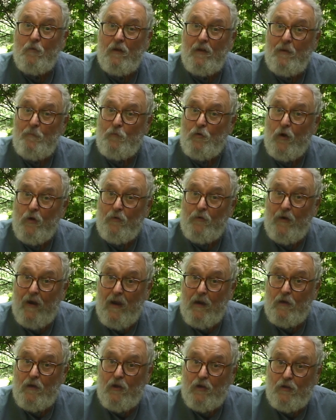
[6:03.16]
the limb, turned
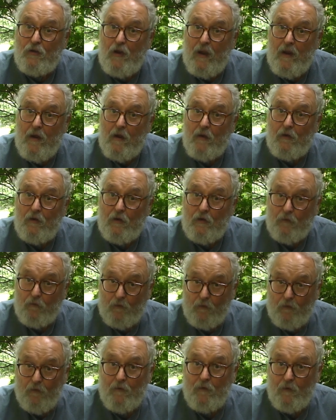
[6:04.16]
around, looked down, and
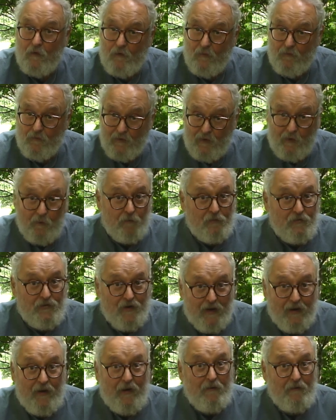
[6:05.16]
there was
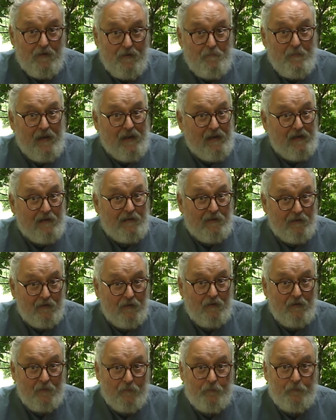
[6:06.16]
a hairy man.
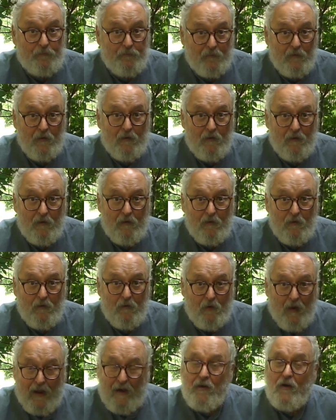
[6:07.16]

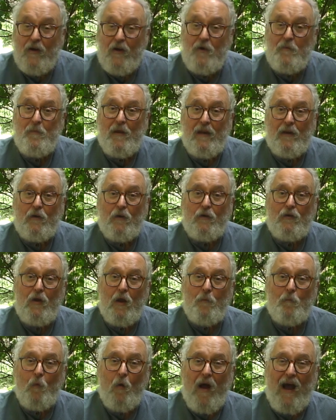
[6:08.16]
That hairy man looked
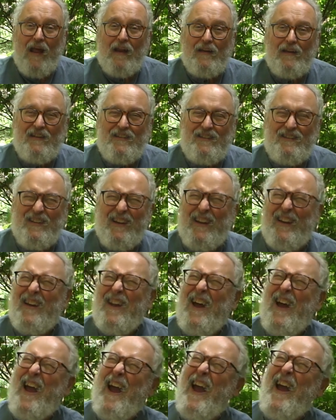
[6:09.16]
up Wiley. He said,
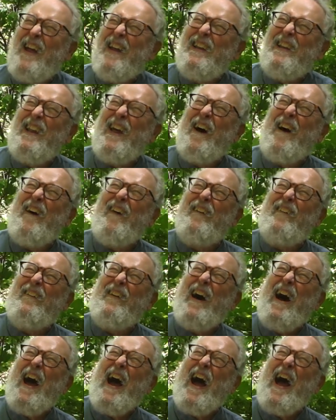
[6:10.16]
hello,
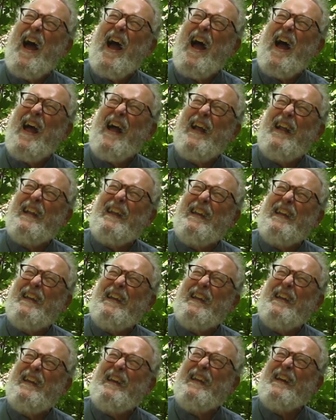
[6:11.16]

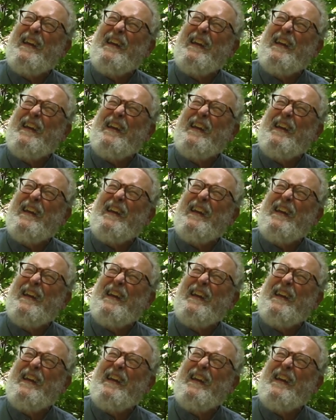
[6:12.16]
Wiley.